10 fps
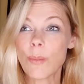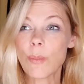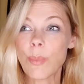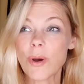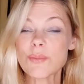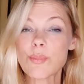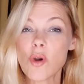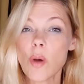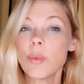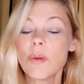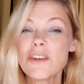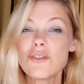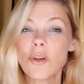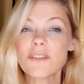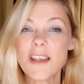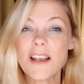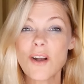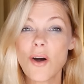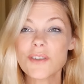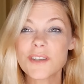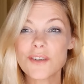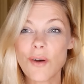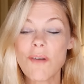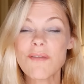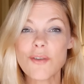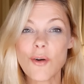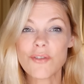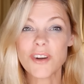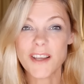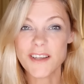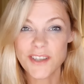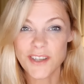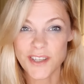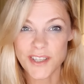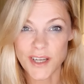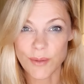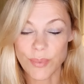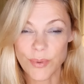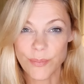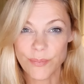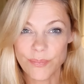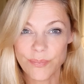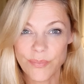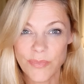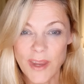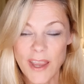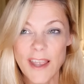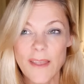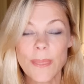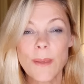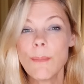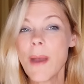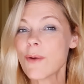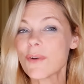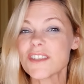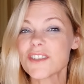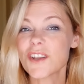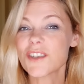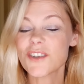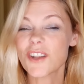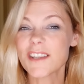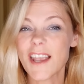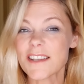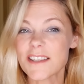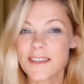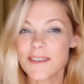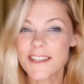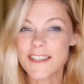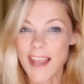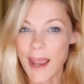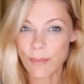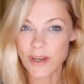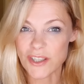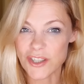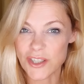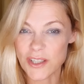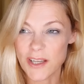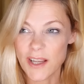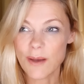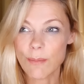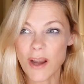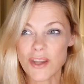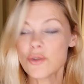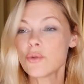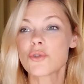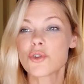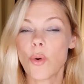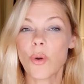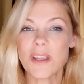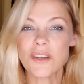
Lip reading: But probably not in cost of your relationship. The marriage does not get damaged by you talking